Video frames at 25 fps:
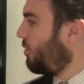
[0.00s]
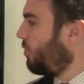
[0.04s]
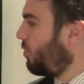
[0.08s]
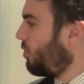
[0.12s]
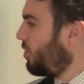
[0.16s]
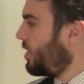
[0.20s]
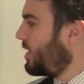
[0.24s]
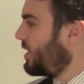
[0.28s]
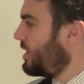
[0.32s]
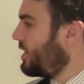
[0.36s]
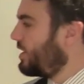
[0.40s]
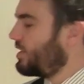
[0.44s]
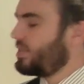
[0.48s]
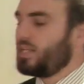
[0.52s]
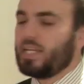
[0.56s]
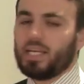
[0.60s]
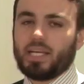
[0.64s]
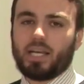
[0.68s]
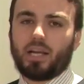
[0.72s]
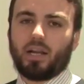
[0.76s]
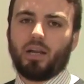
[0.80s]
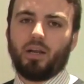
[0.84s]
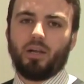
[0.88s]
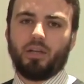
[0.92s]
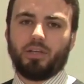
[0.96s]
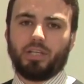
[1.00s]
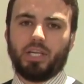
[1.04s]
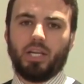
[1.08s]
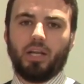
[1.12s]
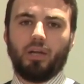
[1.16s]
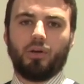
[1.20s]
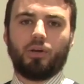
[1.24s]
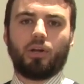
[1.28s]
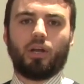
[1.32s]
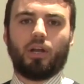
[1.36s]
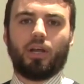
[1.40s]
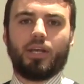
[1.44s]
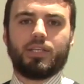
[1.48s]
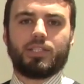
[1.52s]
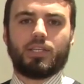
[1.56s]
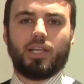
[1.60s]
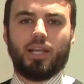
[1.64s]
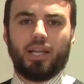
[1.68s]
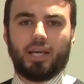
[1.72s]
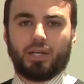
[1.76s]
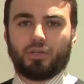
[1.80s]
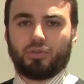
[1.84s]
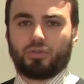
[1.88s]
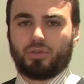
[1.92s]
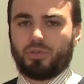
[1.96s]
they're already the delocalized
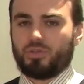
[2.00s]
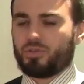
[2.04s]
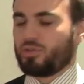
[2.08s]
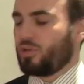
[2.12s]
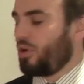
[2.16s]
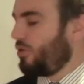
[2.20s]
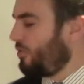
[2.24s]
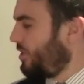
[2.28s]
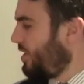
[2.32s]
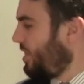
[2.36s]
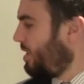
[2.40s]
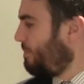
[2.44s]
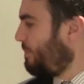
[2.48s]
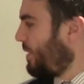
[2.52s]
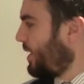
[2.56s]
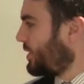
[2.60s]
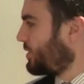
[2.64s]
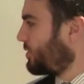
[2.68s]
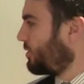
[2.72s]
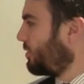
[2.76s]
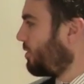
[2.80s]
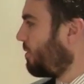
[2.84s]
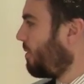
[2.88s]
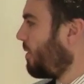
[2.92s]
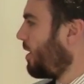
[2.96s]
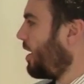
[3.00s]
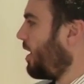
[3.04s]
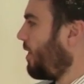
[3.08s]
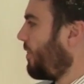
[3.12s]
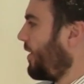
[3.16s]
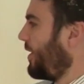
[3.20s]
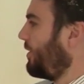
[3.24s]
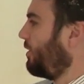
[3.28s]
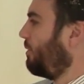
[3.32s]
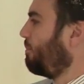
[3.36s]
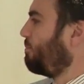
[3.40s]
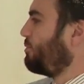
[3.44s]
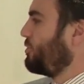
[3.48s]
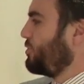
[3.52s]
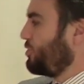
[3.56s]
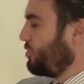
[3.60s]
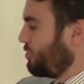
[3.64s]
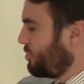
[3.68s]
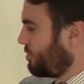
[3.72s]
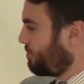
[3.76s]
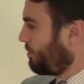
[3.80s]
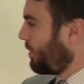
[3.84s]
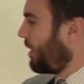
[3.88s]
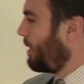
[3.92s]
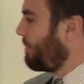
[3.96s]
electrons that are in the metal, they're not
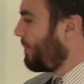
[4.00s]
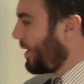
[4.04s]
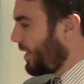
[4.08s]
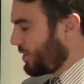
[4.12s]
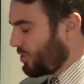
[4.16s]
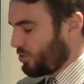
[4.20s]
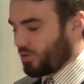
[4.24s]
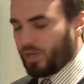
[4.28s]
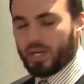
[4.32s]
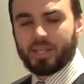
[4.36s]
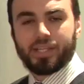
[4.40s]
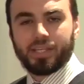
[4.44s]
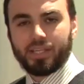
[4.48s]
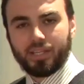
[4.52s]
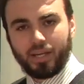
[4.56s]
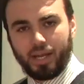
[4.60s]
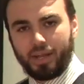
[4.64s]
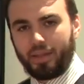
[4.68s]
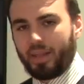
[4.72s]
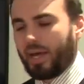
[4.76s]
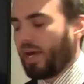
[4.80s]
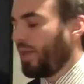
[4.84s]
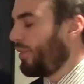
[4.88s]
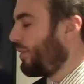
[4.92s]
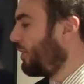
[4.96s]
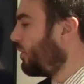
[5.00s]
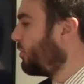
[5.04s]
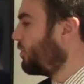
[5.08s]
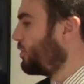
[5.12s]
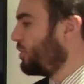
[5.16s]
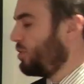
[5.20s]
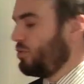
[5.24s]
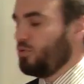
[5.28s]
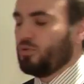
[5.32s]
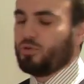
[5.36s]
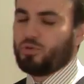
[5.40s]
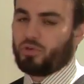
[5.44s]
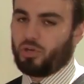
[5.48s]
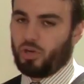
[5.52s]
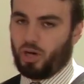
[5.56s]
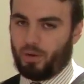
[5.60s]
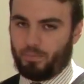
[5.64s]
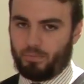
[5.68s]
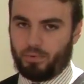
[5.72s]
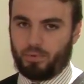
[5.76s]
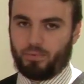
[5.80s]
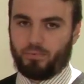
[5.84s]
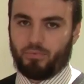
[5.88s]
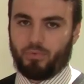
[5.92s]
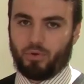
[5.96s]
produced by the battery or anything like that, they're not used
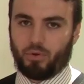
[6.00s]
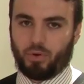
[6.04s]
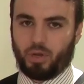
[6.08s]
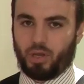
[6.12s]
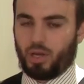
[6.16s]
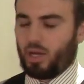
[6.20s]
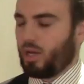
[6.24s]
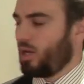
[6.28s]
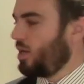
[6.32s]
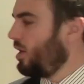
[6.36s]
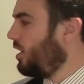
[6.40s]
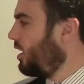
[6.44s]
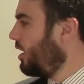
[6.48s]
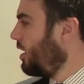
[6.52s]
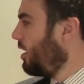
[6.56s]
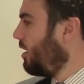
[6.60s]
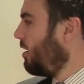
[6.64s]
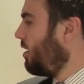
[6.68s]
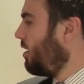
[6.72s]
up. Okay?